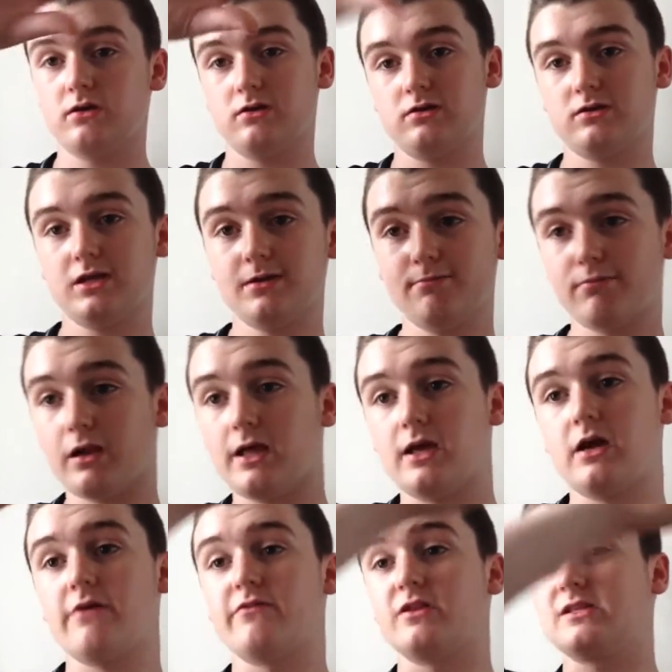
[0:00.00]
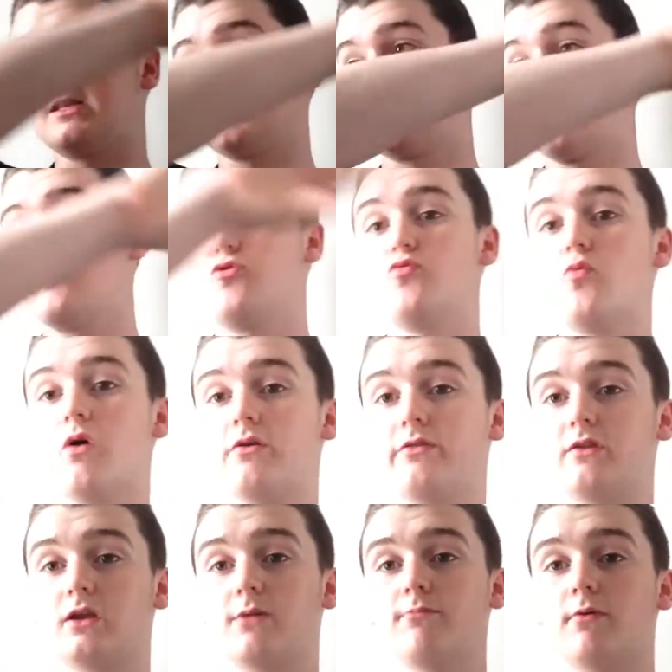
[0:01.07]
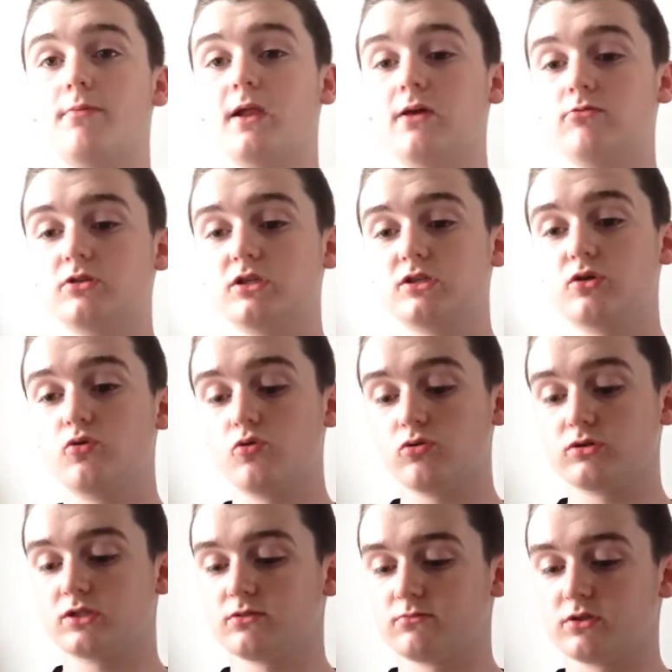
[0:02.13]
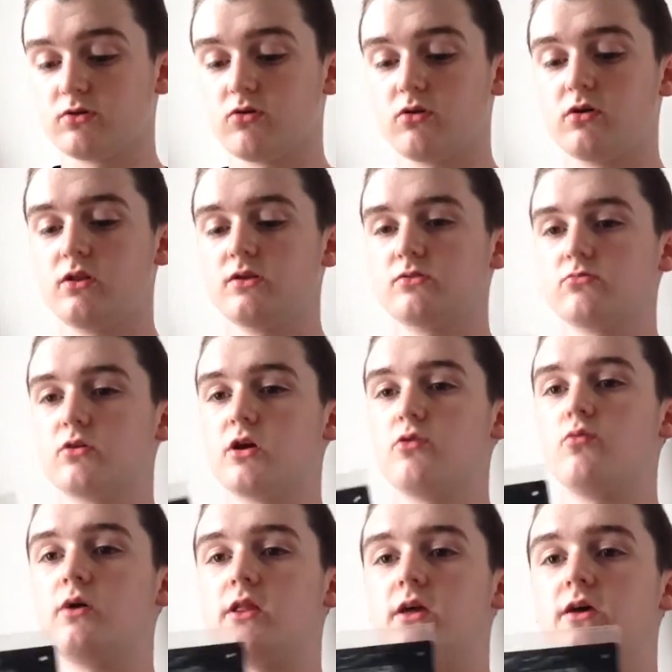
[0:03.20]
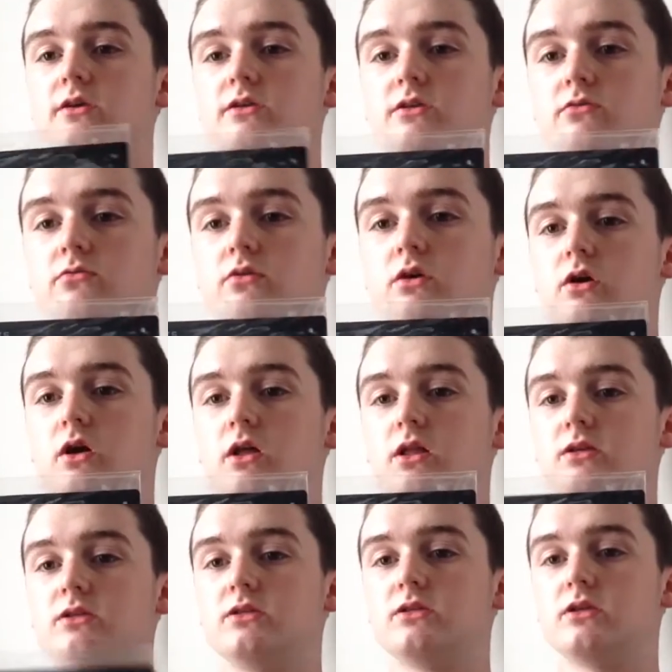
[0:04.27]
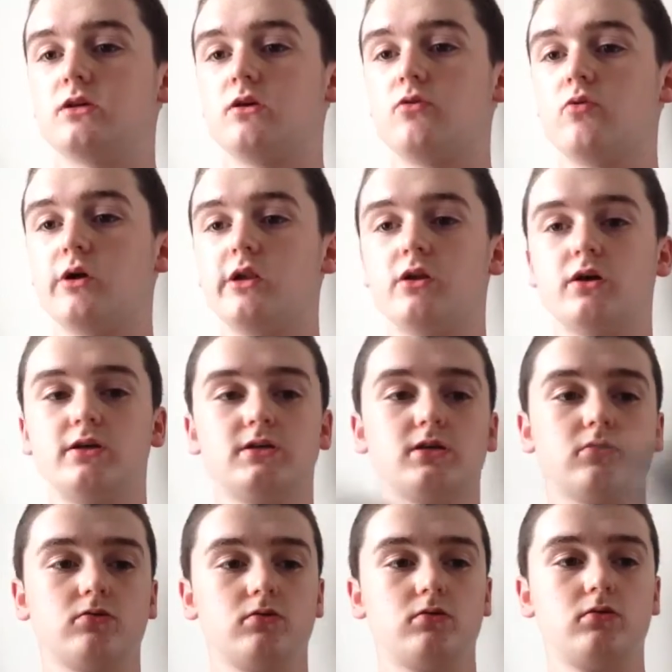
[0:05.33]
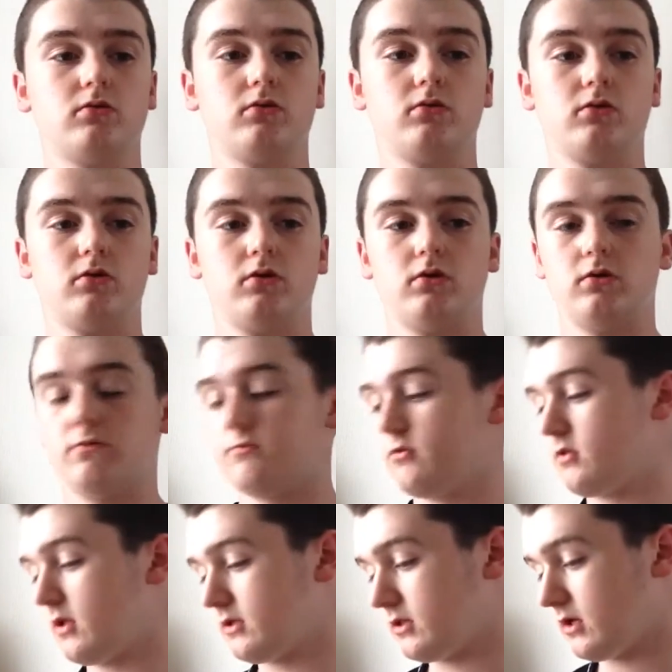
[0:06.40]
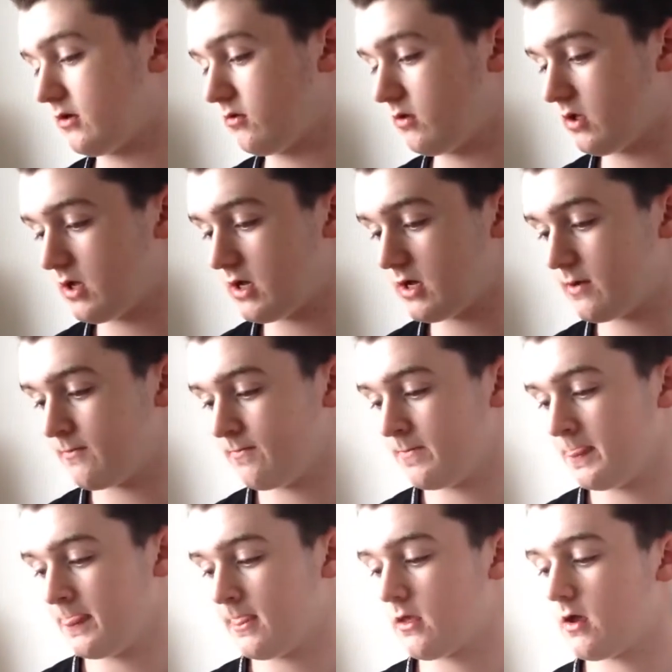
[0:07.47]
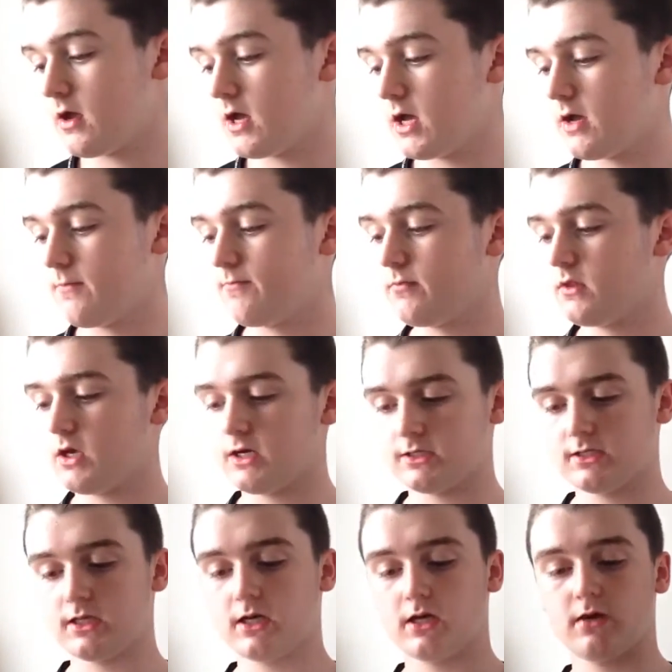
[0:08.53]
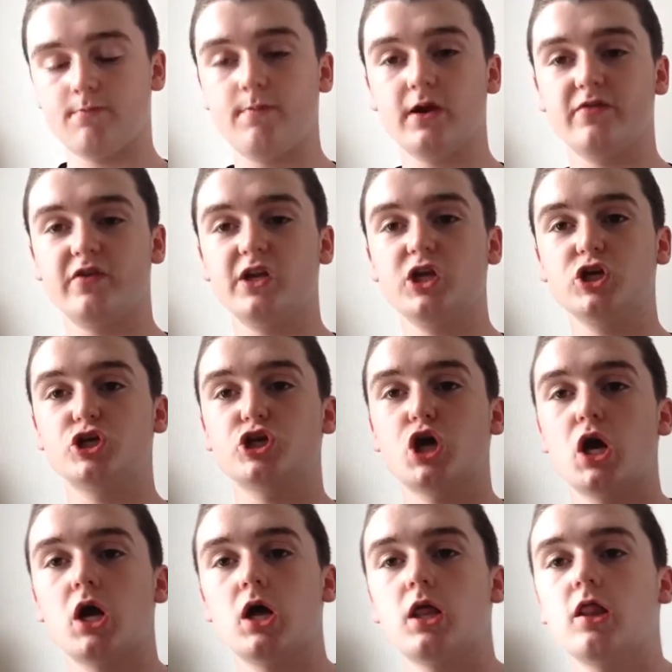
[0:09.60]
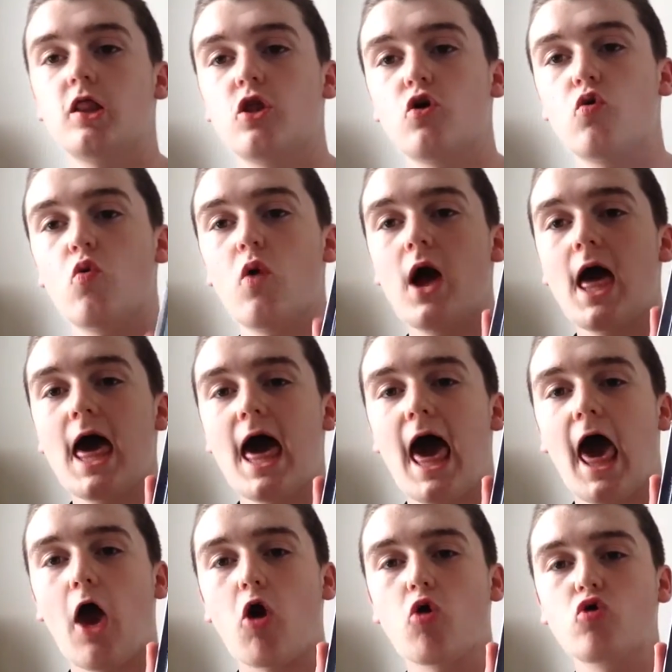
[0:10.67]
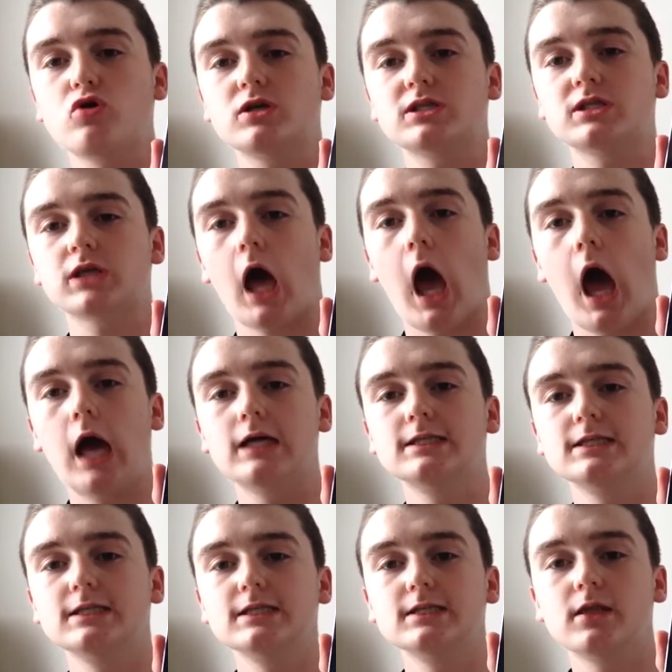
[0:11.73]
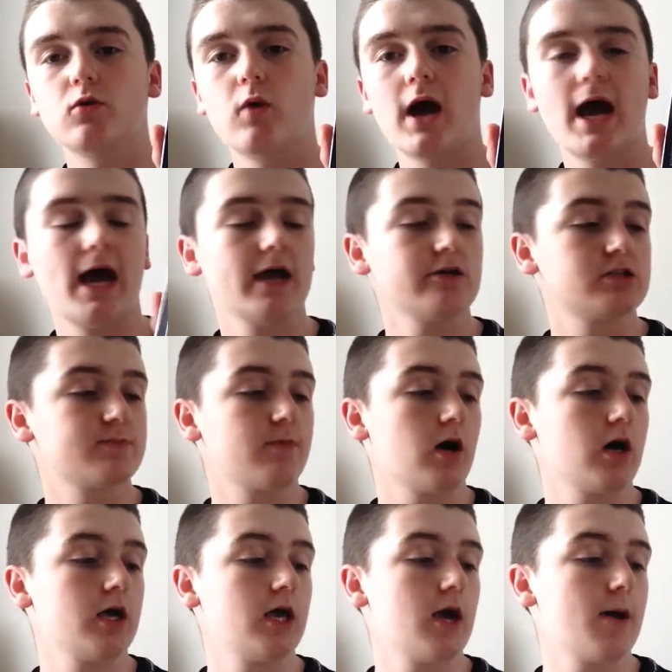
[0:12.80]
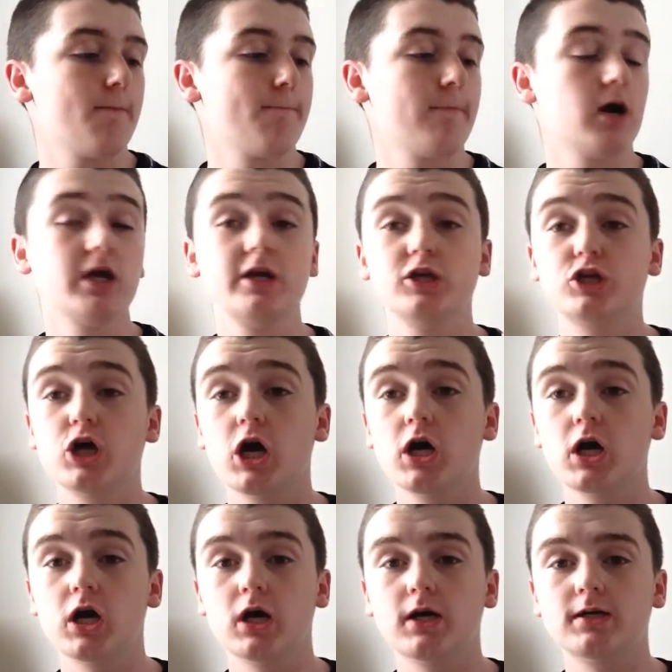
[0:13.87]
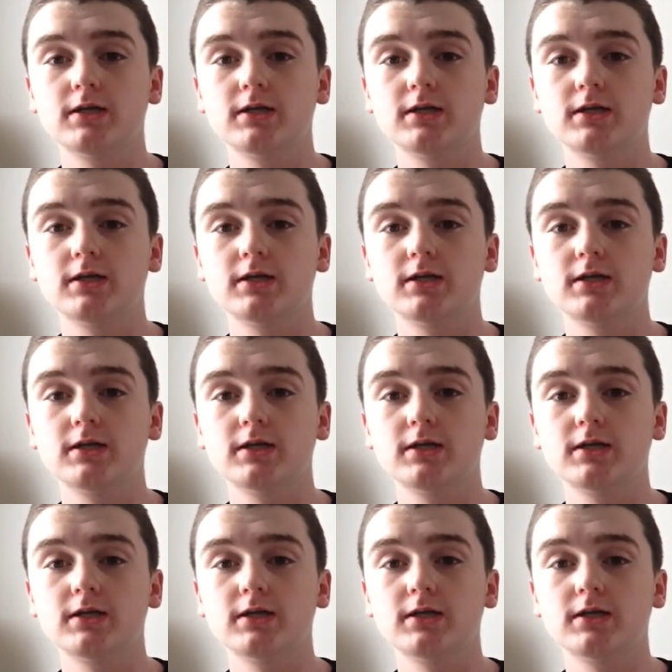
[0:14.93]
tin plate cover that says Who Won, the number plate, which is awesome, so this will go with it. So this is quite nice. I'll put that down there. Next thing, Big Finish. The Warehouse. The Warehouse by Mike Tucker.